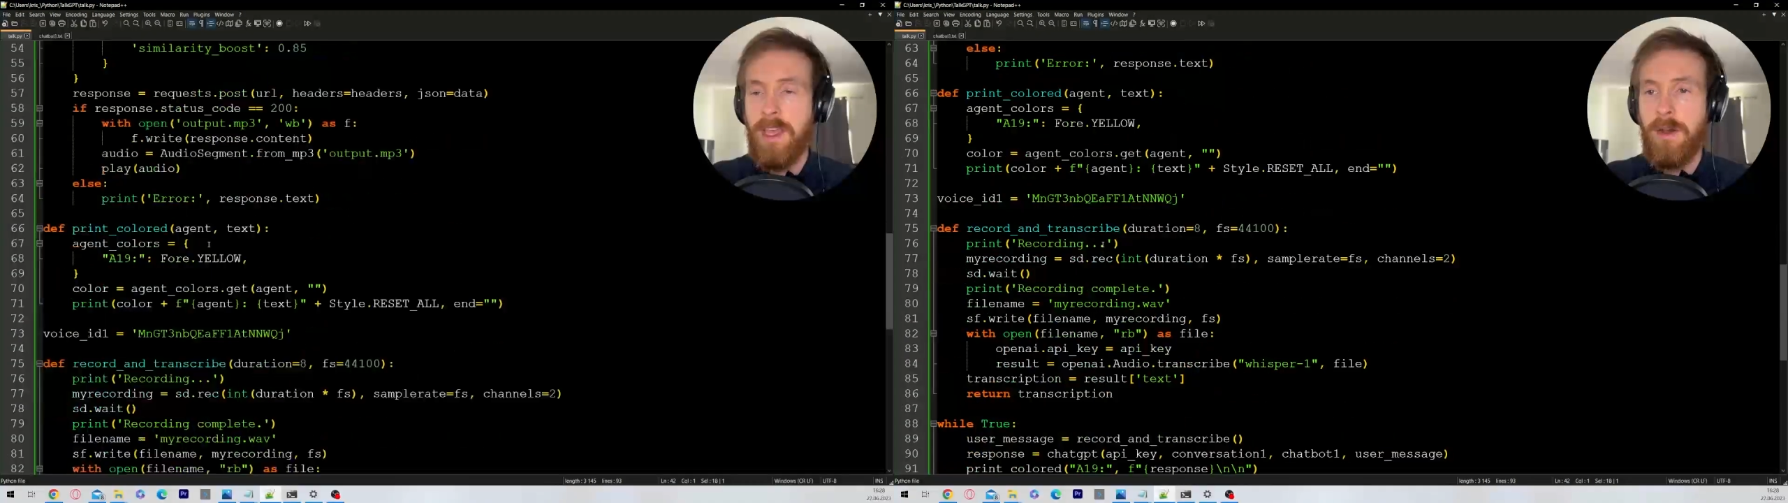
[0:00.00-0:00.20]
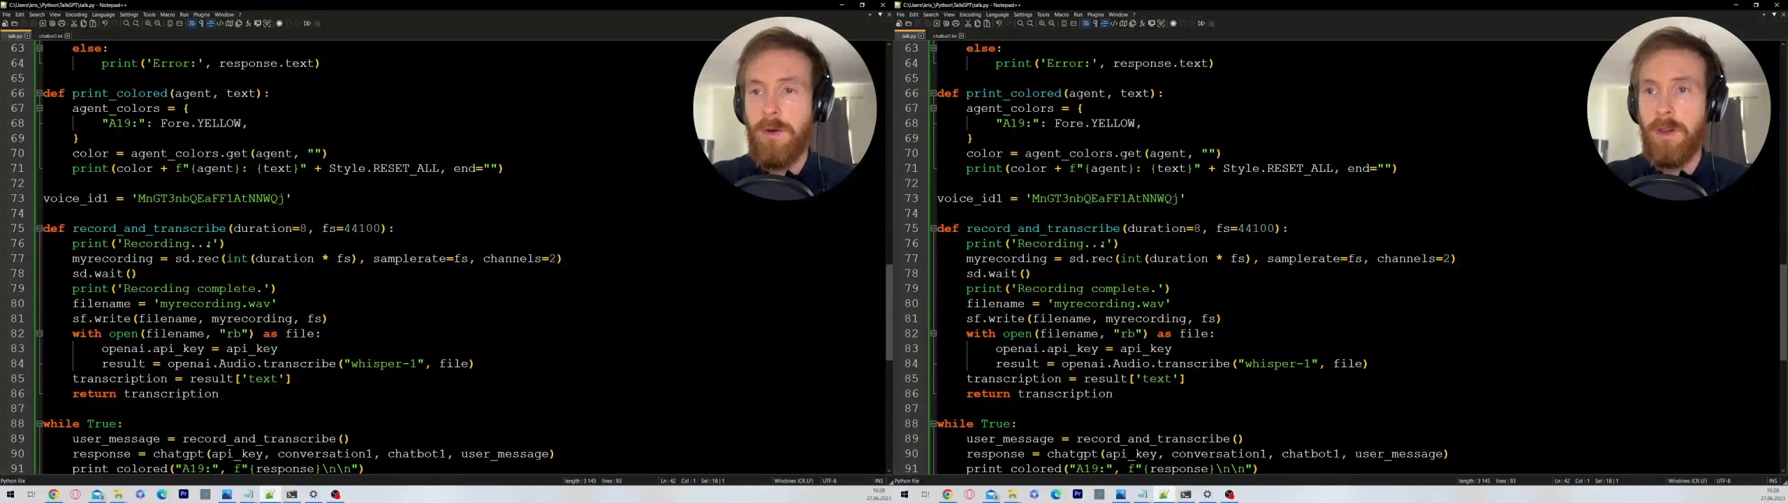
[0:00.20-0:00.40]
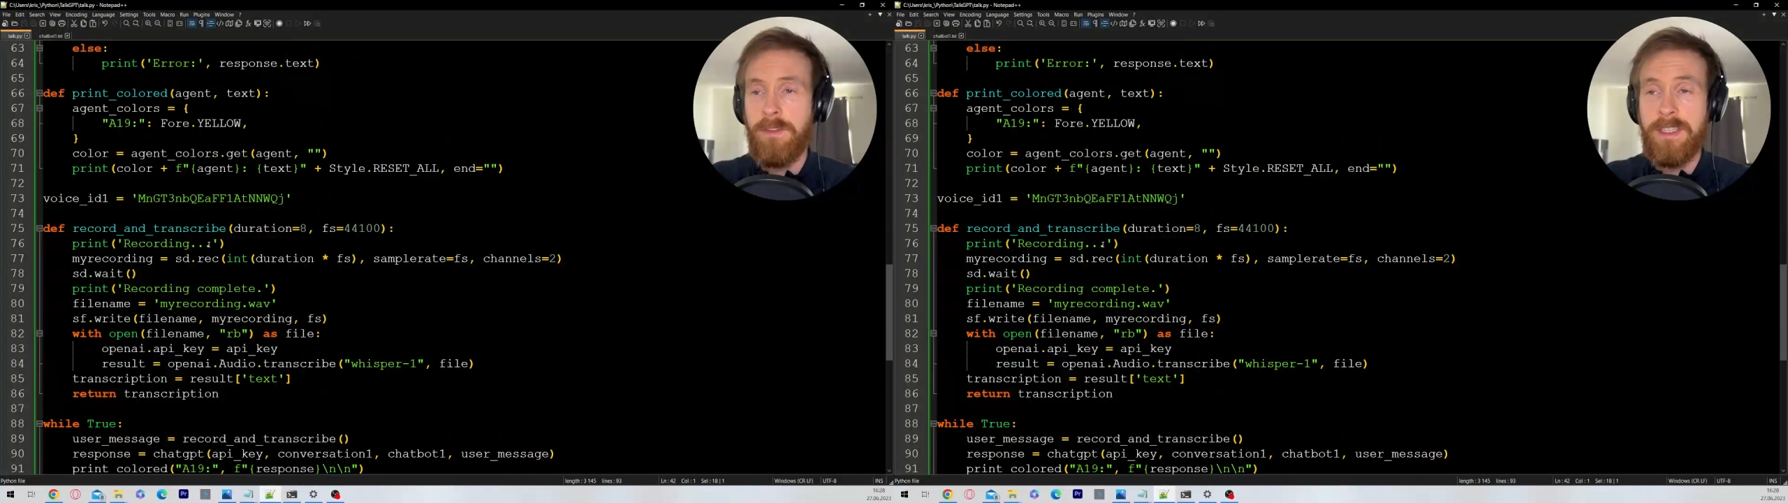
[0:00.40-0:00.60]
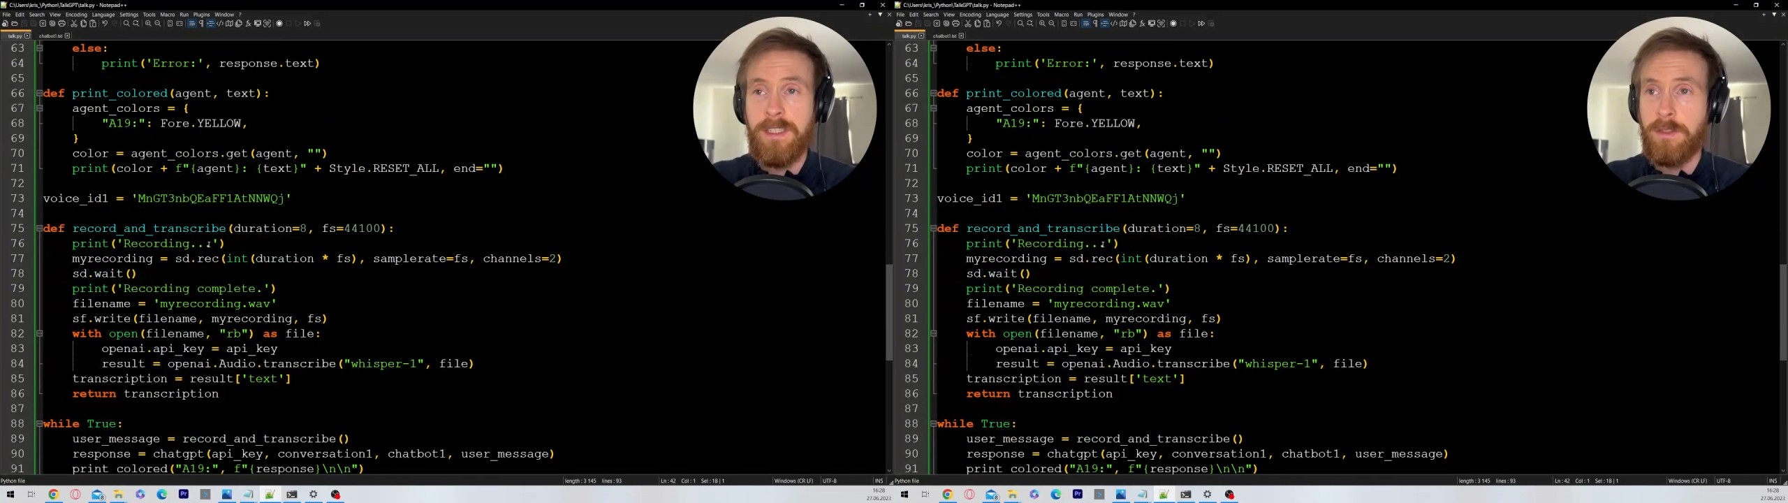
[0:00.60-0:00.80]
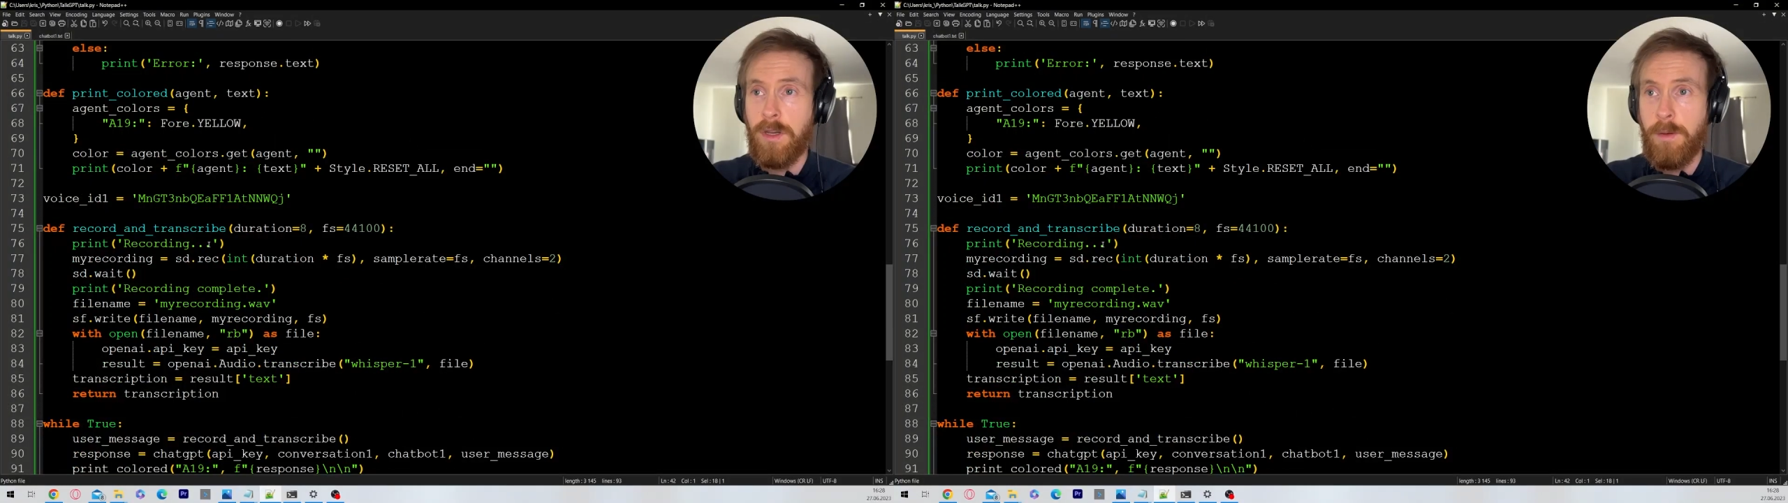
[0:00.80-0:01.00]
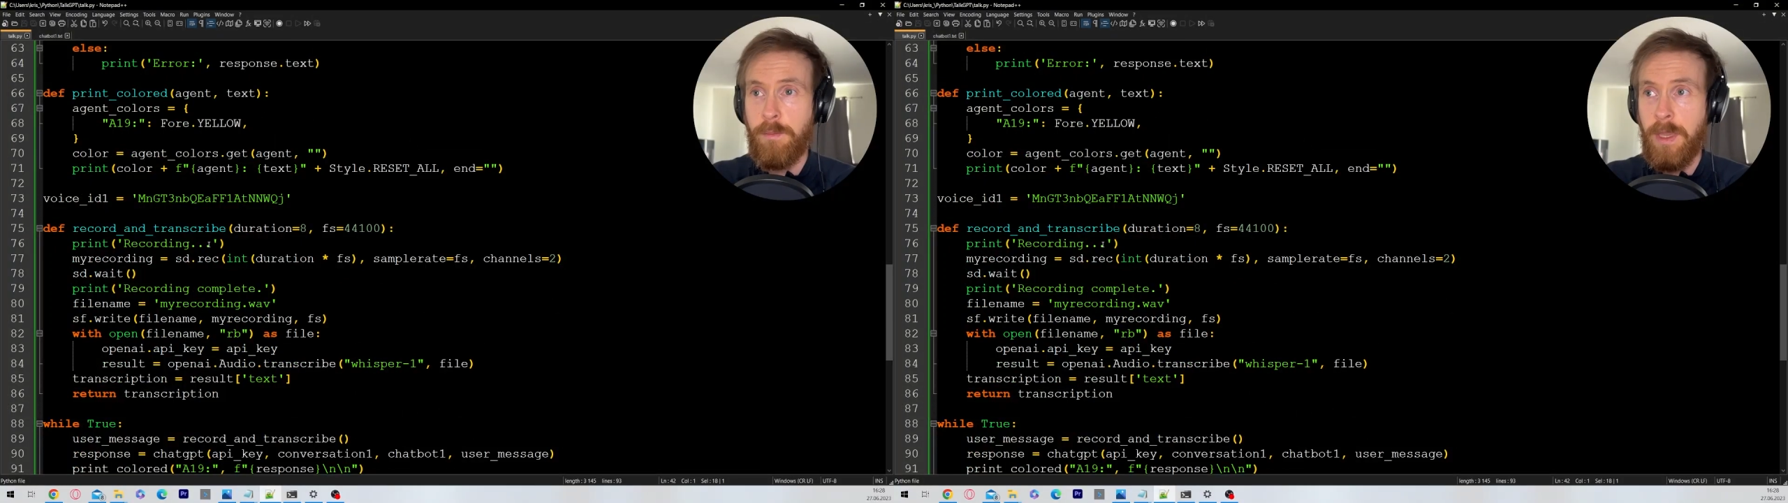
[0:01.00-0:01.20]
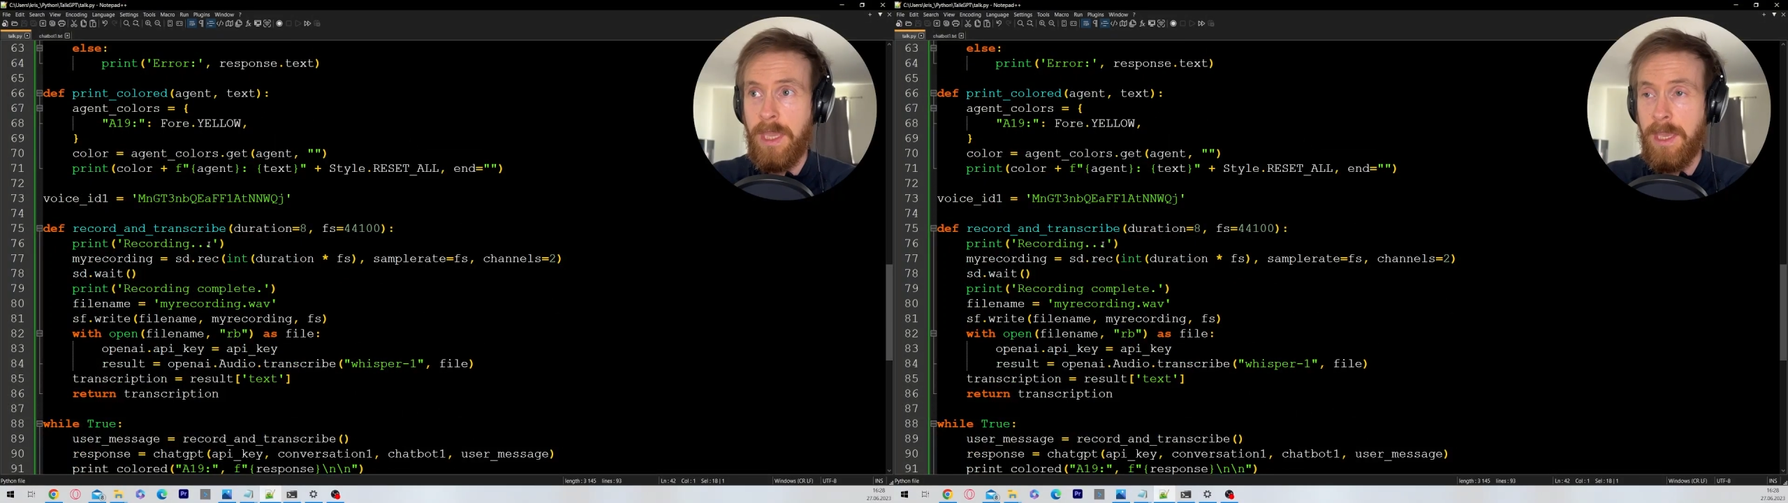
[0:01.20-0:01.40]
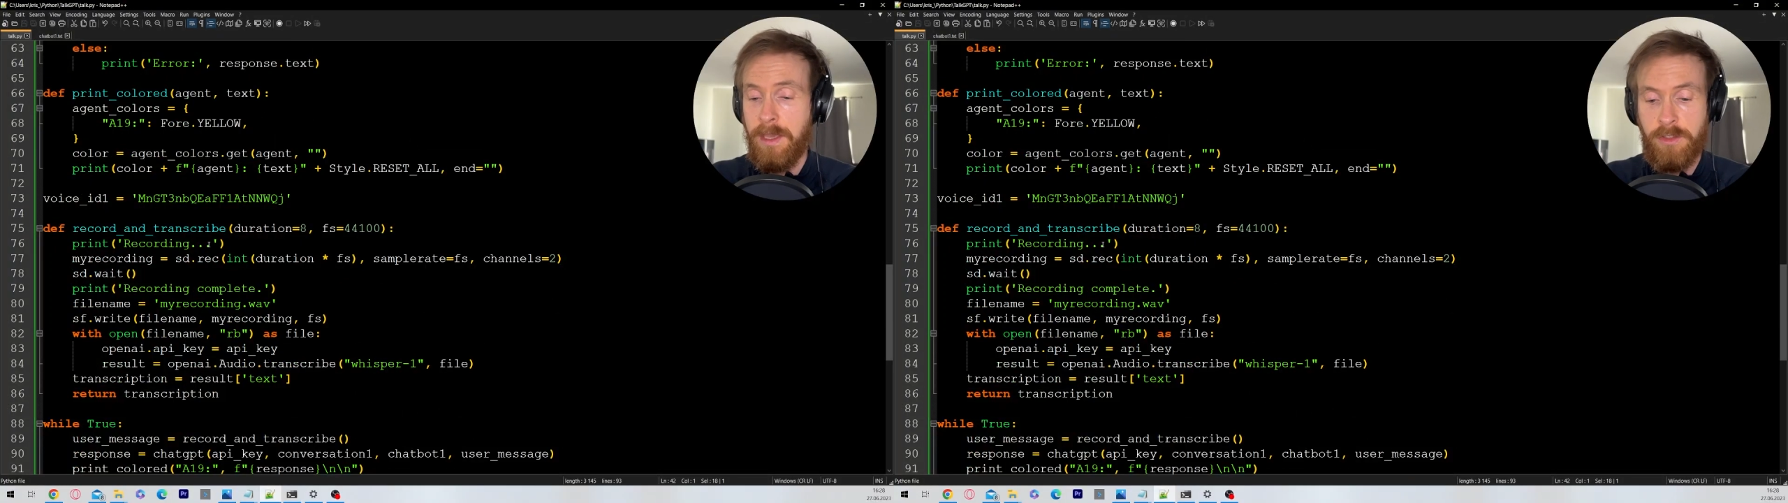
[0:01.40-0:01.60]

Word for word: All of this is gonna be